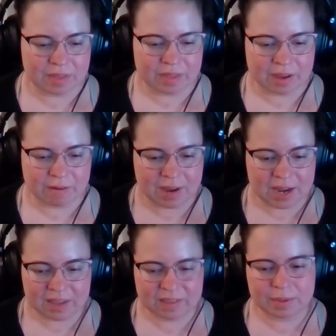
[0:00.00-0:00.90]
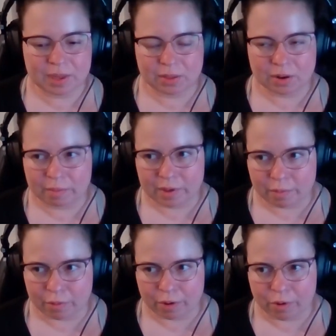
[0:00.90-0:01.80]
That we need to be a little bit
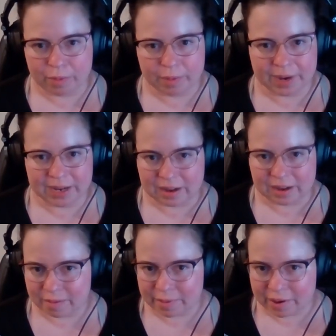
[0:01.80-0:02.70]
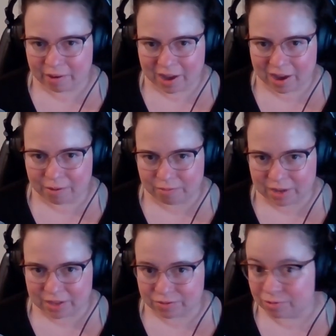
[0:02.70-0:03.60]
more open minded about how
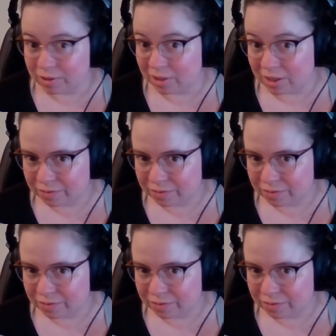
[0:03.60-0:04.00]
we do a lot